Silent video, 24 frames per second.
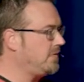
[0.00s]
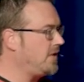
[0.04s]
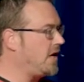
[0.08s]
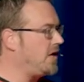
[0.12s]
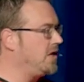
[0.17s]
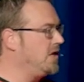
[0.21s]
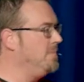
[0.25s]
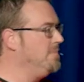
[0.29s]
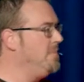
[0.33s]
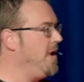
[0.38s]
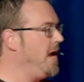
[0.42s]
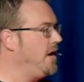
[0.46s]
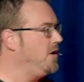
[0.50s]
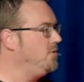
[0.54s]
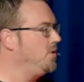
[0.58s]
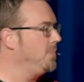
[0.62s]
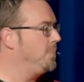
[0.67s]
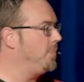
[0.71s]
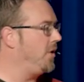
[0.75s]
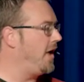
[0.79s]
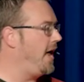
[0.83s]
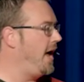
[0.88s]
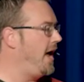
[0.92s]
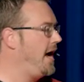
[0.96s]
The man
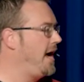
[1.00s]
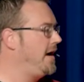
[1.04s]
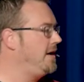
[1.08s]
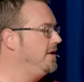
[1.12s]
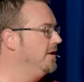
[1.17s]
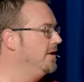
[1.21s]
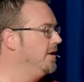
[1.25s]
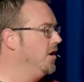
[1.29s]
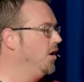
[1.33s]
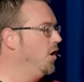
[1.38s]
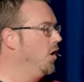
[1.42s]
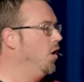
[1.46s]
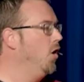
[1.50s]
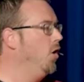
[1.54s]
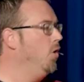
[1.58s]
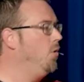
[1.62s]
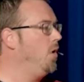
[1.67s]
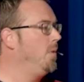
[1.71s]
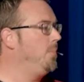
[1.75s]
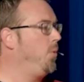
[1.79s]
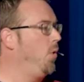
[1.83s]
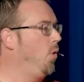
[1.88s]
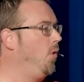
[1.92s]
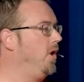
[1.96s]
replied, "Who
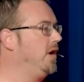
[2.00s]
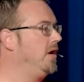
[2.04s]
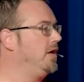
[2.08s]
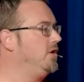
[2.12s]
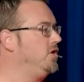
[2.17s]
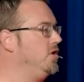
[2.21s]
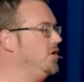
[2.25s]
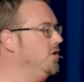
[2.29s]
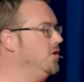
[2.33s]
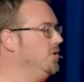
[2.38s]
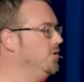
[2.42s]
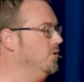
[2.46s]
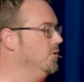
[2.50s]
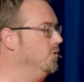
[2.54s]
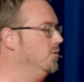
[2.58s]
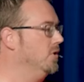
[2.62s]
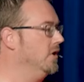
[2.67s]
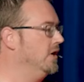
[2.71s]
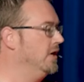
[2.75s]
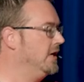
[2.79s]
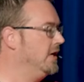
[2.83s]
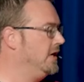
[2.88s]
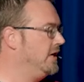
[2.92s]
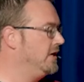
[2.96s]
appointed you
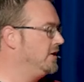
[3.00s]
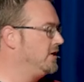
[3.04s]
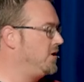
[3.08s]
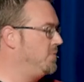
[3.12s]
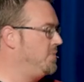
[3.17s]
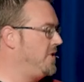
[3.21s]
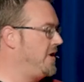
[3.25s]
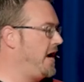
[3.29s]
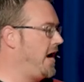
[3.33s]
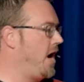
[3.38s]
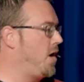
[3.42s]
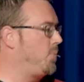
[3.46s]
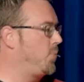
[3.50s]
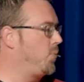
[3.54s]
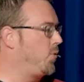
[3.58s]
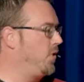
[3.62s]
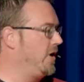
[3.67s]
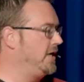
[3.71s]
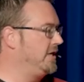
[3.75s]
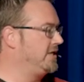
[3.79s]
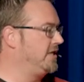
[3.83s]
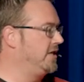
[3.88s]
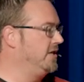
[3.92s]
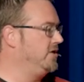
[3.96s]
to be our
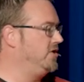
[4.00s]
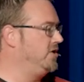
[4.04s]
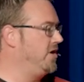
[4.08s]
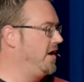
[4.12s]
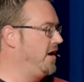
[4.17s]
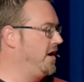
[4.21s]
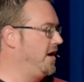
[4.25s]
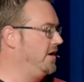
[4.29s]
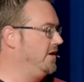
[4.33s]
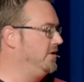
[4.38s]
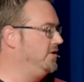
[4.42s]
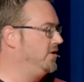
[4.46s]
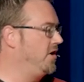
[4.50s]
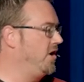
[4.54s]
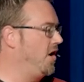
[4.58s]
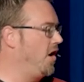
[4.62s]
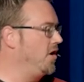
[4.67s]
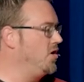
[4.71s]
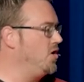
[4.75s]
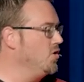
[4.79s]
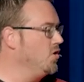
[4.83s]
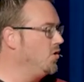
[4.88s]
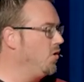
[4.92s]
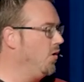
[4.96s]
prince and judge? Are
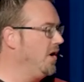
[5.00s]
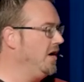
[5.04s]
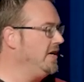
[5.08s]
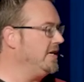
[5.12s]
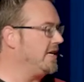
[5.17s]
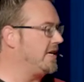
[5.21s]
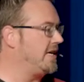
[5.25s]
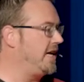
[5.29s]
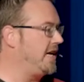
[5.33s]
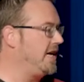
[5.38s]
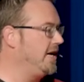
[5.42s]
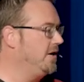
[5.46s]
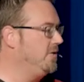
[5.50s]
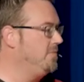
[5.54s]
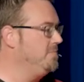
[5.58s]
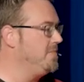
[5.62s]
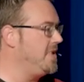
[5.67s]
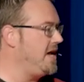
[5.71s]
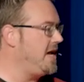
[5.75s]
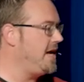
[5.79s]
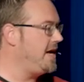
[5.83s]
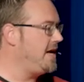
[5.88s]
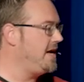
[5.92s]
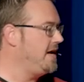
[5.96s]
you going to kill
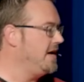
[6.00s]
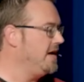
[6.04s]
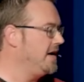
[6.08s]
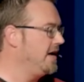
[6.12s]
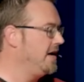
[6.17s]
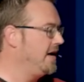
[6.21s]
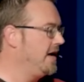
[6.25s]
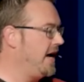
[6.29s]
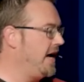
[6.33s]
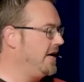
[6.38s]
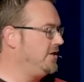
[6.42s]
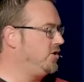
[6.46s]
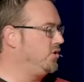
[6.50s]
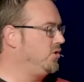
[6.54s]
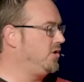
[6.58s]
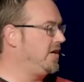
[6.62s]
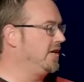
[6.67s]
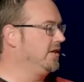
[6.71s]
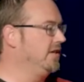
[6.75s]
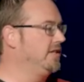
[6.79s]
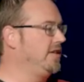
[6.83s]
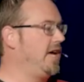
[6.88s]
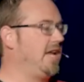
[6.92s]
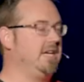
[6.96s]
me as you
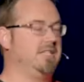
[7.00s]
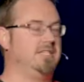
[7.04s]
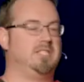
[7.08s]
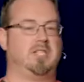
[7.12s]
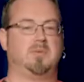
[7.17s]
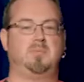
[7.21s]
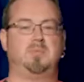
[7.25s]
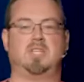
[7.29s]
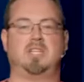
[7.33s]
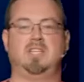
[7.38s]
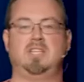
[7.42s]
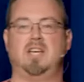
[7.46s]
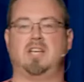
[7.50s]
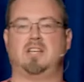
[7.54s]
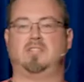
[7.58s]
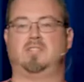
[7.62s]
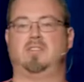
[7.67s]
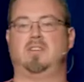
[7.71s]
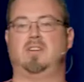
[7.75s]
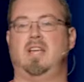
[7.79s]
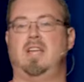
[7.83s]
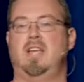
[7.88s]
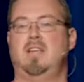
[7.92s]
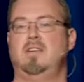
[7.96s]
killed that Egyptian
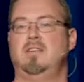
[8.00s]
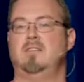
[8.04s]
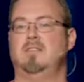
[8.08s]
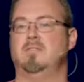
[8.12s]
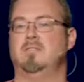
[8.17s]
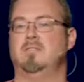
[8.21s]
yesterday?"